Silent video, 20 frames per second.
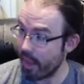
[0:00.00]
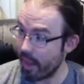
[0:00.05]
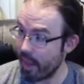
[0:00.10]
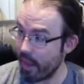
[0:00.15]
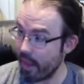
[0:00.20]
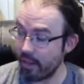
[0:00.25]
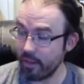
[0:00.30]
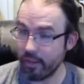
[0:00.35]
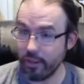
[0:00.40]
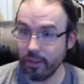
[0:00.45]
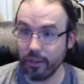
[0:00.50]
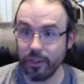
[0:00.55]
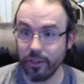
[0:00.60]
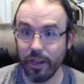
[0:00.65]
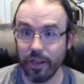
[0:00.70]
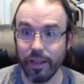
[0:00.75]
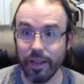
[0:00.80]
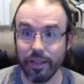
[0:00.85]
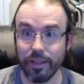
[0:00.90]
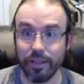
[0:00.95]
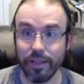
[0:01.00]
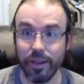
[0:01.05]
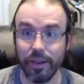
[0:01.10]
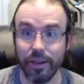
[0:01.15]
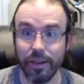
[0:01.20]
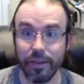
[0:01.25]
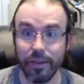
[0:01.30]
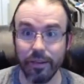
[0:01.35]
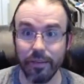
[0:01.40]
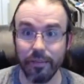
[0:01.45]
And just check that
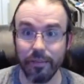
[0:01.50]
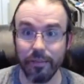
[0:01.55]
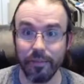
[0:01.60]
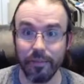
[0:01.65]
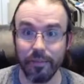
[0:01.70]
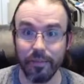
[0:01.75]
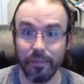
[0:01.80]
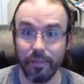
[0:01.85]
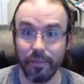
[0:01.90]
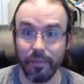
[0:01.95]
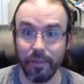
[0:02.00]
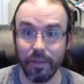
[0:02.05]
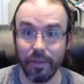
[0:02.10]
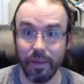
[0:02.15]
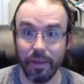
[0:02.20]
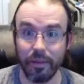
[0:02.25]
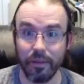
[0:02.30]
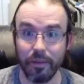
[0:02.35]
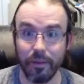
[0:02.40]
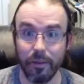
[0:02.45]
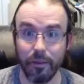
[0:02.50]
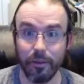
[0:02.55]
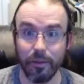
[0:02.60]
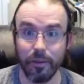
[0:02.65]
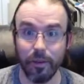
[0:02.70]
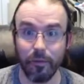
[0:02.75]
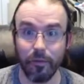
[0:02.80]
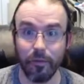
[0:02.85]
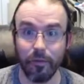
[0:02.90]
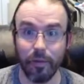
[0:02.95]
setting. Uh, do
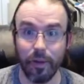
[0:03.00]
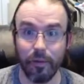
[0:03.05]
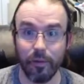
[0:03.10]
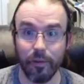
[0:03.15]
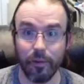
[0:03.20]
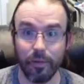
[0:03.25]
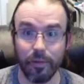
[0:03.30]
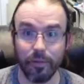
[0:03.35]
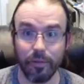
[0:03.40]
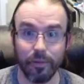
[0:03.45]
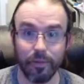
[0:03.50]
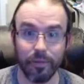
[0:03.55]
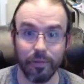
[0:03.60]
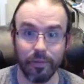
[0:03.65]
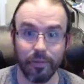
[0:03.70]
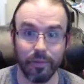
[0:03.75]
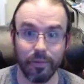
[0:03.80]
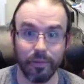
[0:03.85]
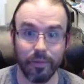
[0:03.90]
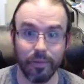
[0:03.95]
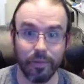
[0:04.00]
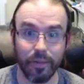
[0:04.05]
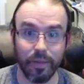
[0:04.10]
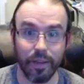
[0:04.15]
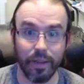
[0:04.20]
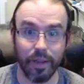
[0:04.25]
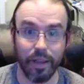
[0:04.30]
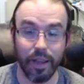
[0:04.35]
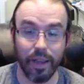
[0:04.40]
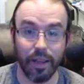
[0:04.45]
yourself a favor.
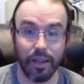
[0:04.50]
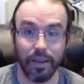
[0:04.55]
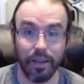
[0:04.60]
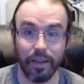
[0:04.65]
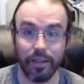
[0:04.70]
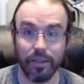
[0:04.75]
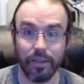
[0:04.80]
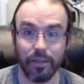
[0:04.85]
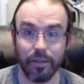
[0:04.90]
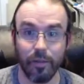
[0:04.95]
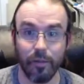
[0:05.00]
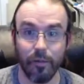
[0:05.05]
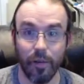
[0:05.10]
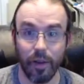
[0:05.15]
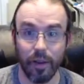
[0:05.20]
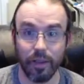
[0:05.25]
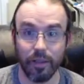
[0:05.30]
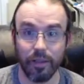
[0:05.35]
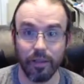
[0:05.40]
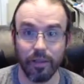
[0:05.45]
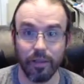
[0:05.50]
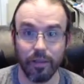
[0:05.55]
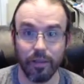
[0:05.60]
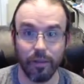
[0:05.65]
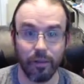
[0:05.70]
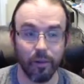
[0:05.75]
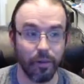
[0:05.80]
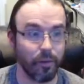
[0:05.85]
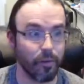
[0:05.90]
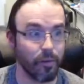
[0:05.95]
And again, it's device
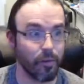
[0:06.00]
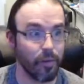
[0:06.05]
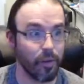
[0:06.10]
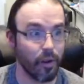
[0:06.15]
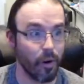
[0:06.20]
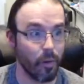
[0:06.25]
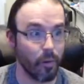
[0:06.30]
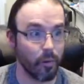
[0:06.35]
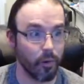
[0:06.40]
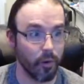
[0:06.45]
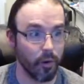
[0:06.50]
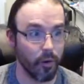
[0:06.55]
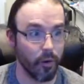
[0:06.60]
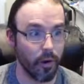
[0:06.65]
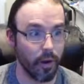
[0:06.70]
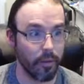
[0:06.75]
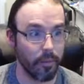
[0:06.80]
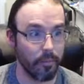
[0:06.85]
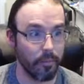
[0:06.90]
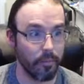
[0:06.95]
under the Armoury Crate.